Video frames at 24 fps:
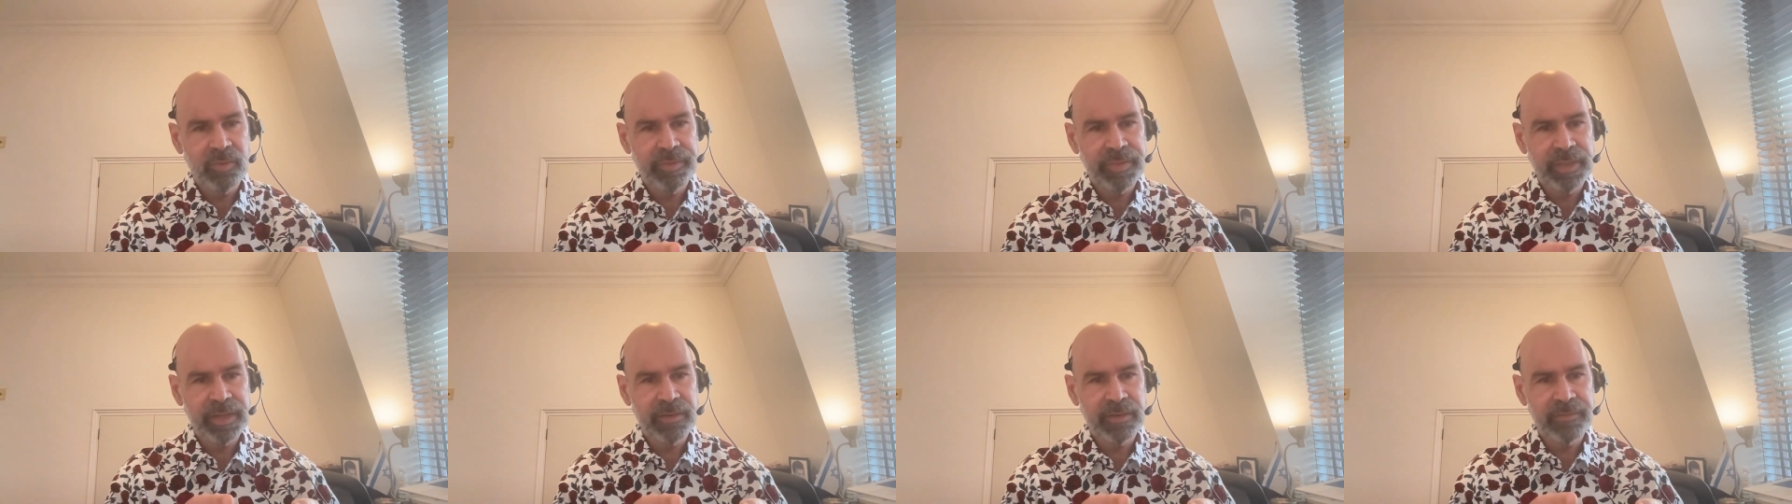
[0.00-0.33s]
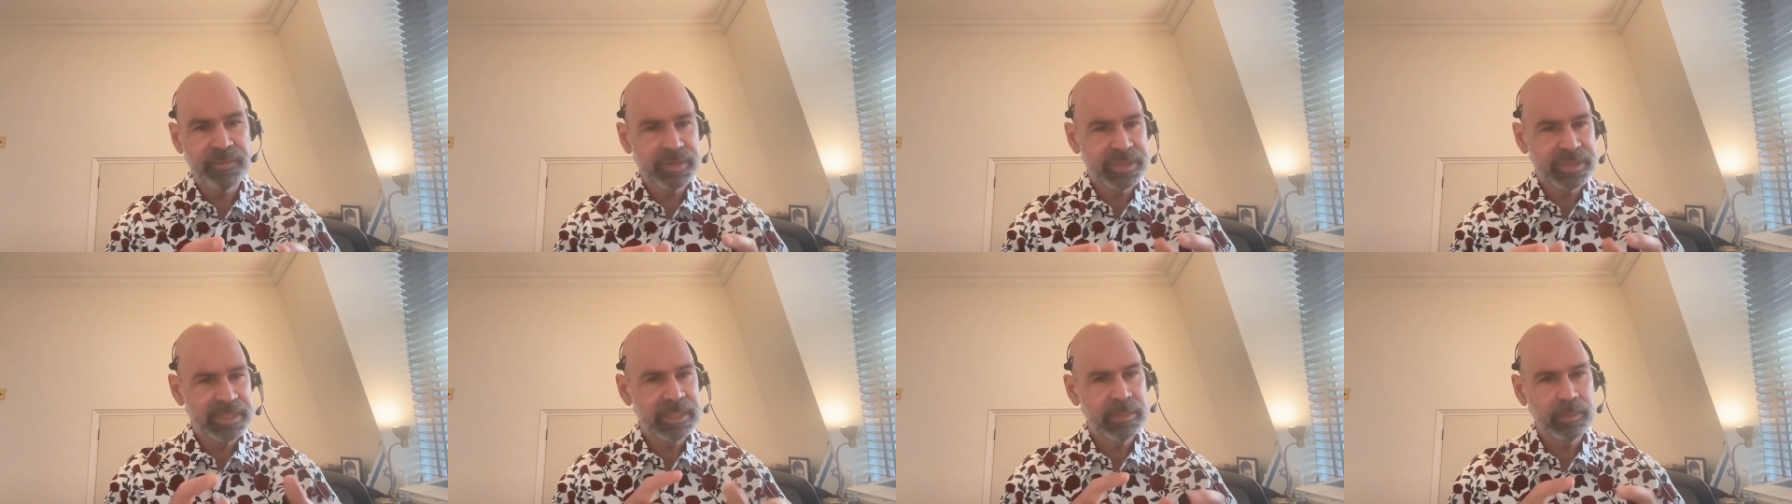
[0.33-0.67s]
that are
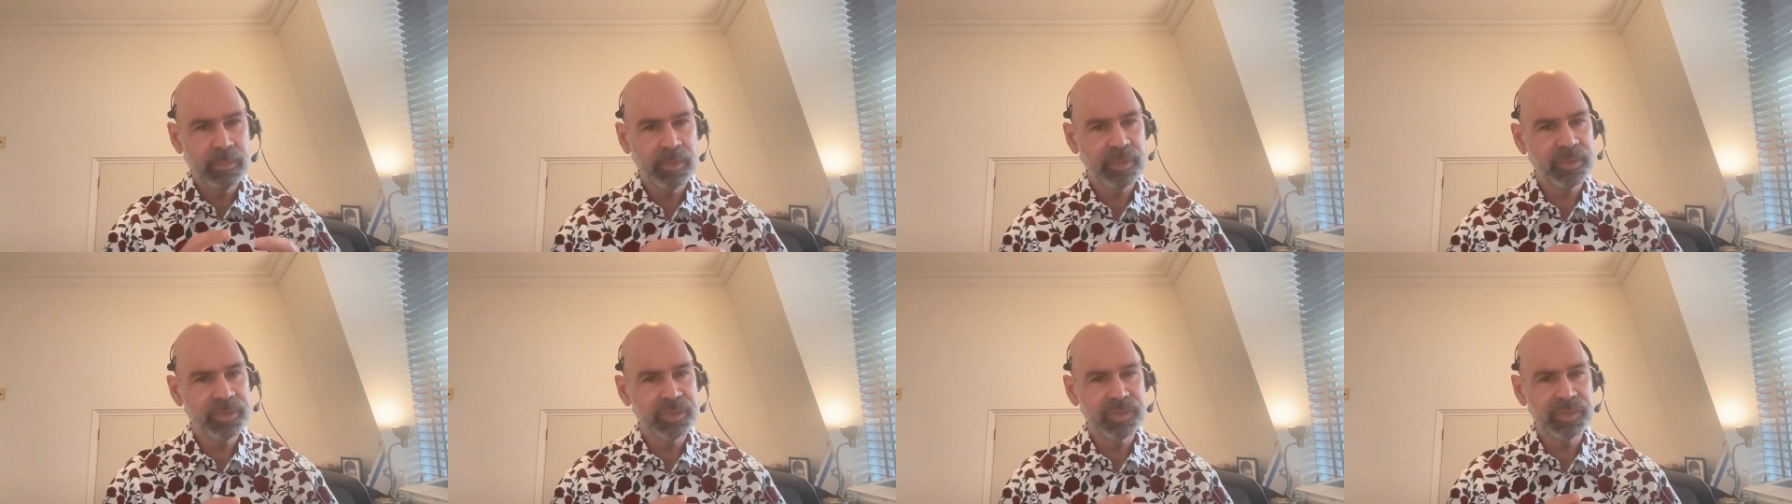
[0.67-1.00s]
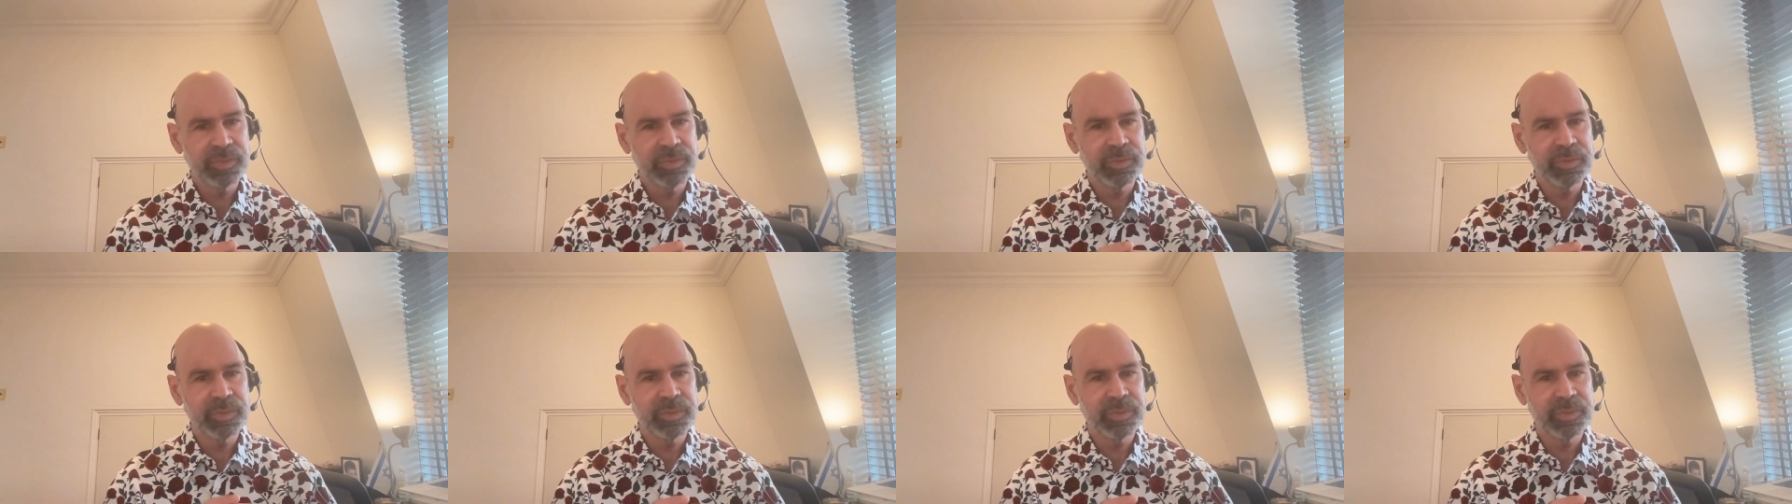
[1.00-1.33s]
very similar
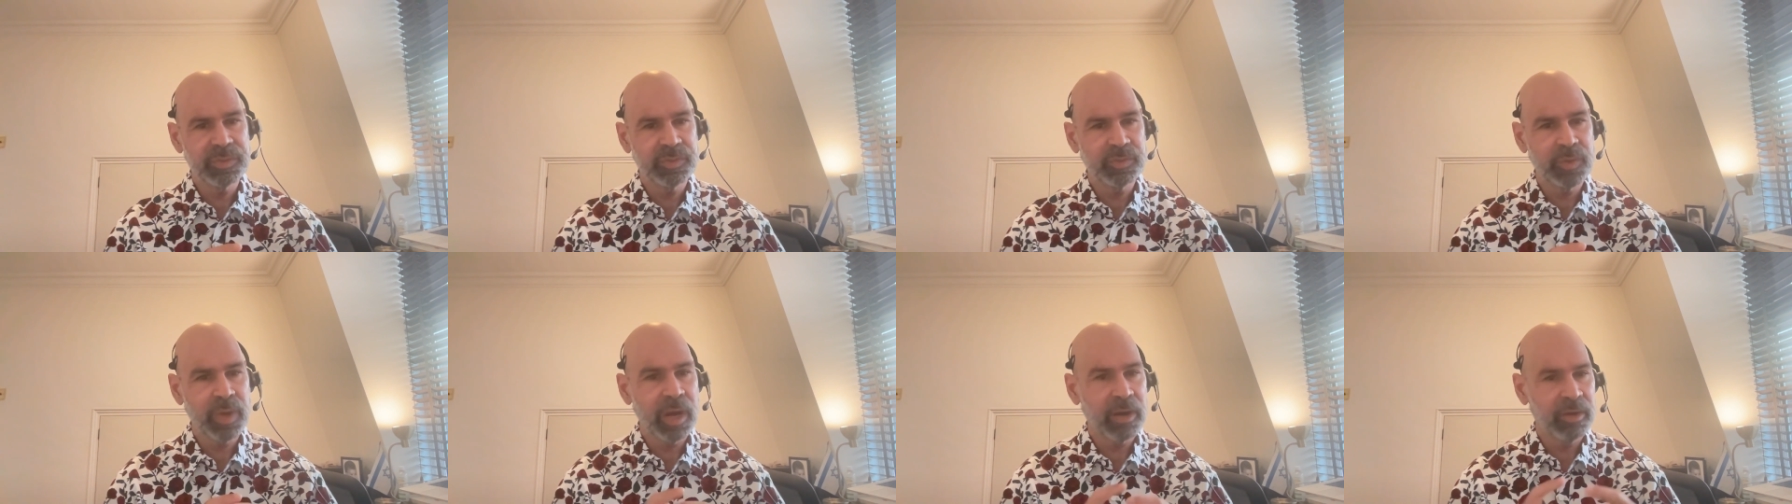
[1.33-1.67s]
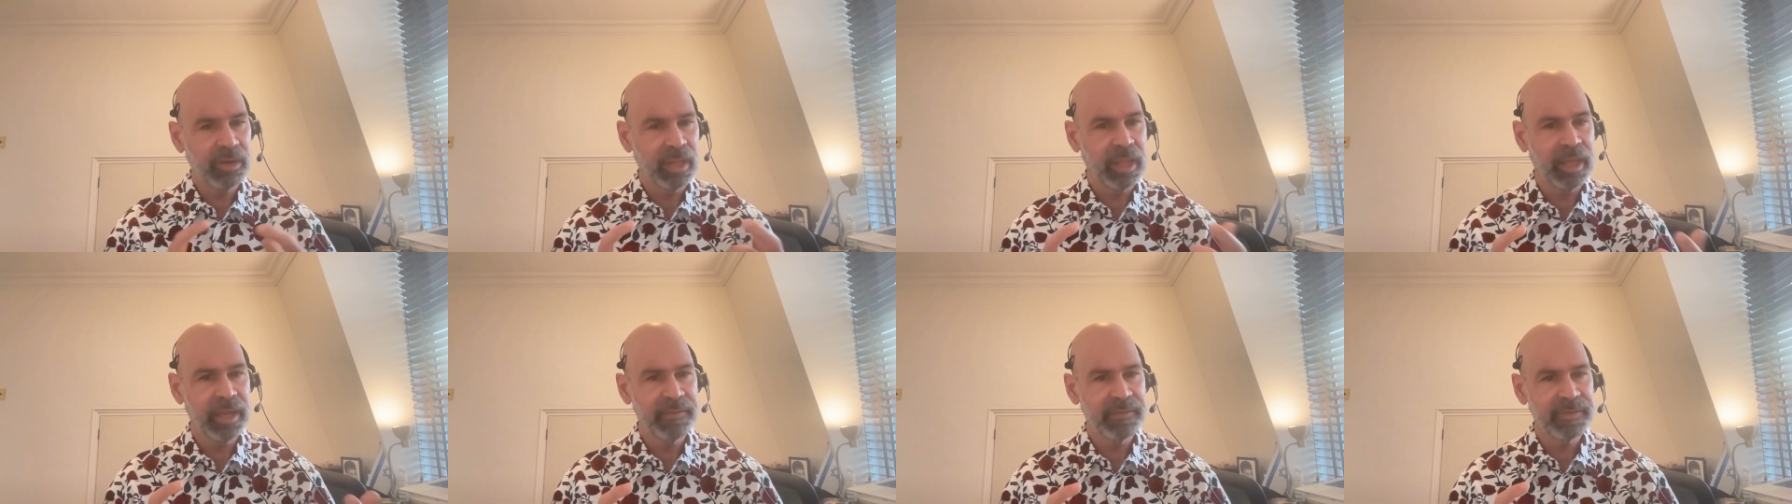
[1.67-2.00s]
to our
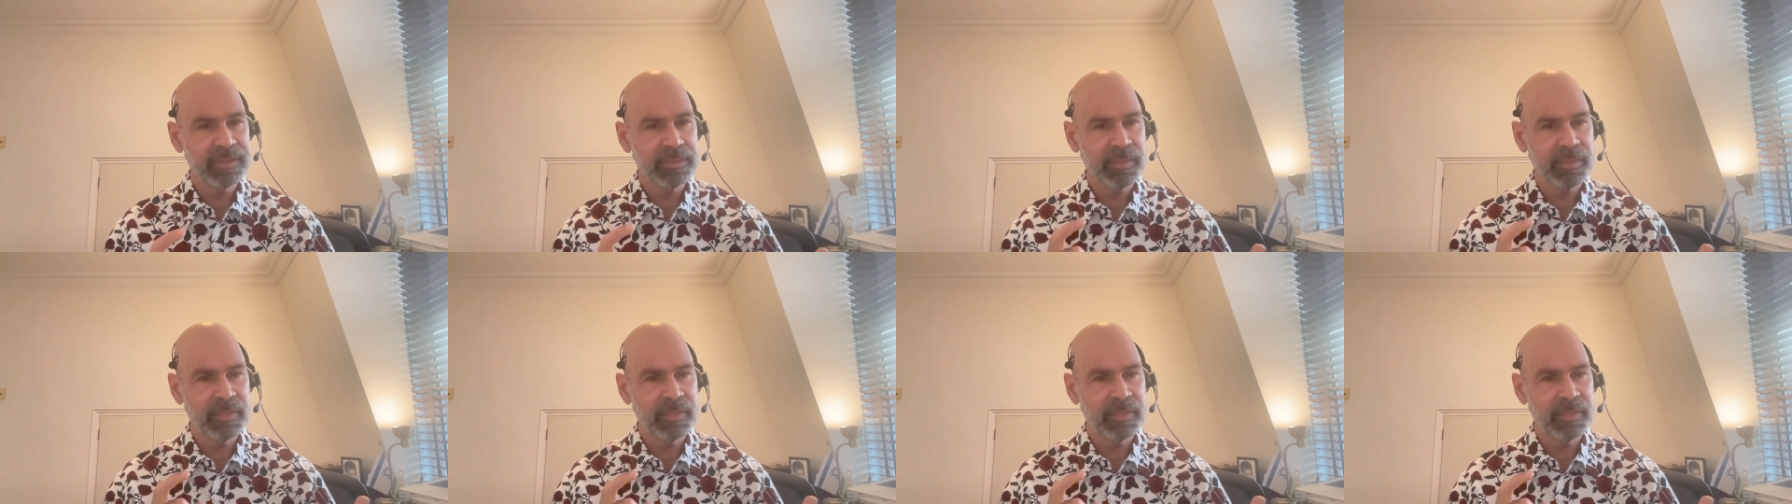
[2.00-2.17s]
lives,